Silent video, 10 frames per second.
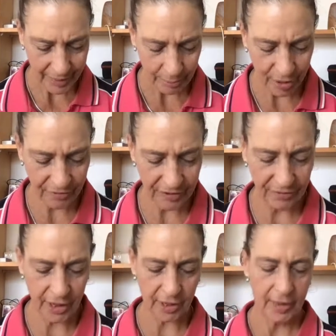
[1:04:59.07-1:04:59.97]
perfect
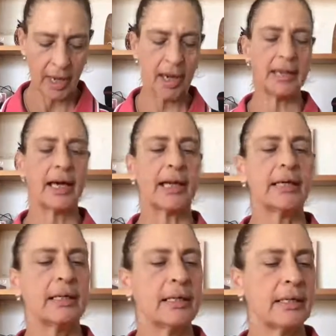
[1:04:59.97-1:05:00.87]
photo. Okay,
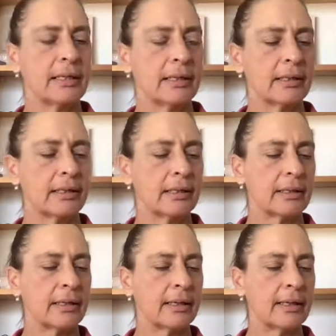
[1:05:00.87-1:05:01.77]

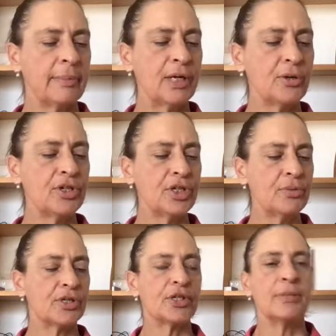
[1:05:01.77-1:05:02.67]
it'd be good to do
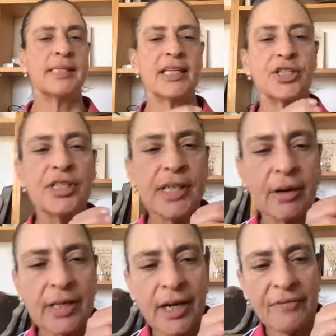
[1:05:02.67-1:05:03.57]
a Zoom session.
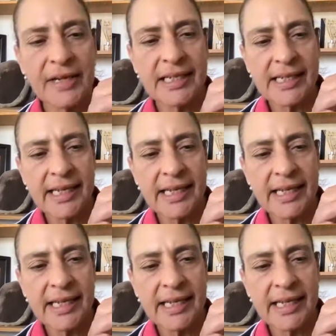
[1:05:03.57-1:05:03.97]
So I don't know if you can